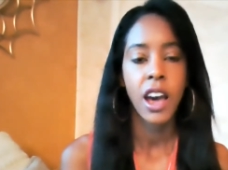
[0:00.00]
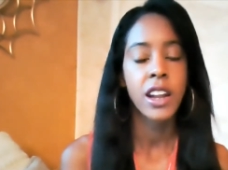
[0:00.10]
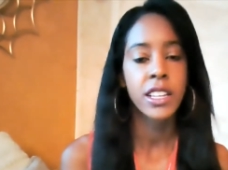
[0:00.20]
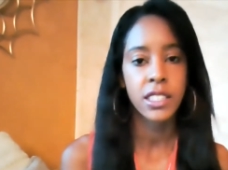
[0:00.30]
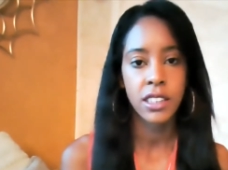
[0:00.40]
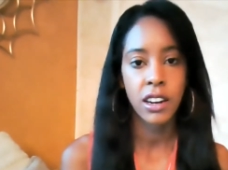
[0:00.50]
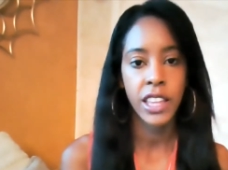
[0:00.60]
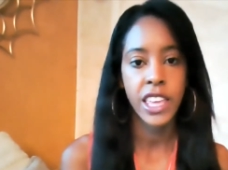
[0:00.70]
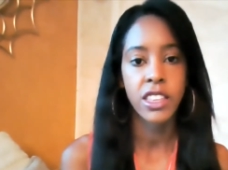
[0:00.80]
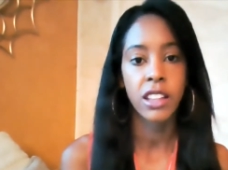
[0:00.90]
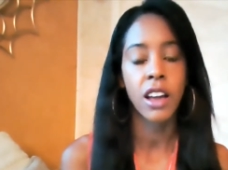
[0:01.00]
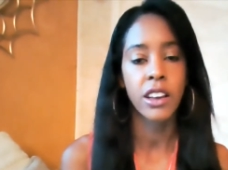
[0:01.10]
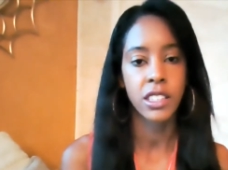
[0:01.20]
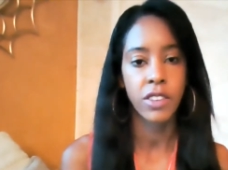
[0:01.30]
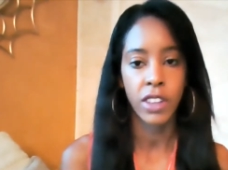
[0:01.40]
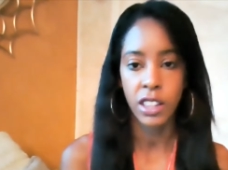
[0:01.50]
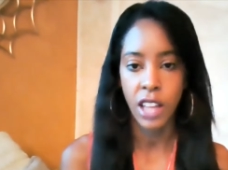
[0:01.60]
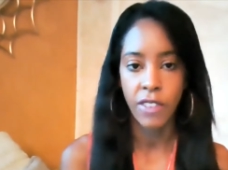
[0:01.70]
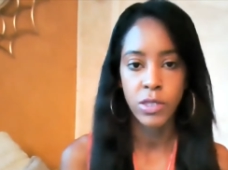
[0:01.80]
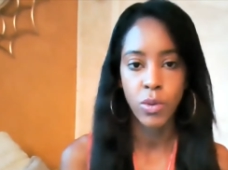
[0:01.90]
not necessarily the loss of a
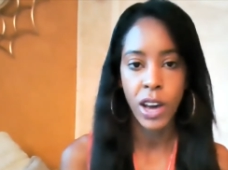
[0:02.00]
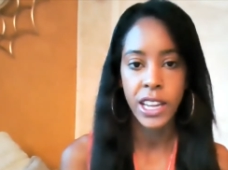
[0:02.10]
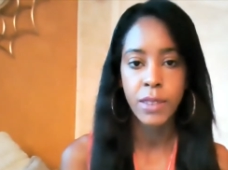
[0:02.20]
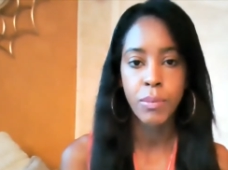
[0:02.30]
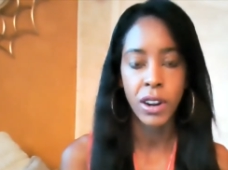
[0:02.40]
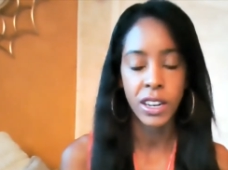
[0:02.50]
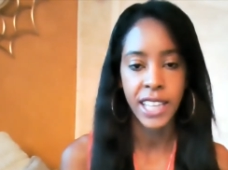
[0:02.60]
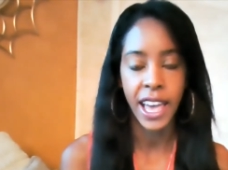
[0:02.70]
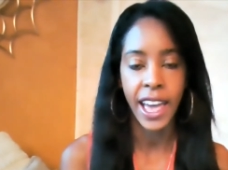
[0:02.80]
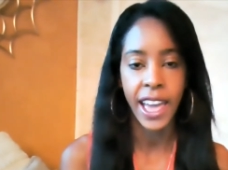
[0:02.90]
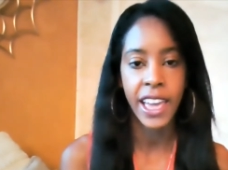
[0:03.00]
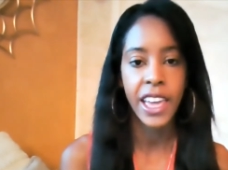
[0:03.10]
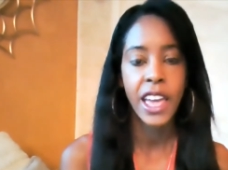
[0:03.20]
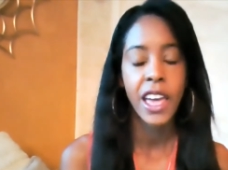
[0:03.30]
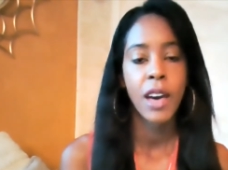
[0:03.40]
loved one per se,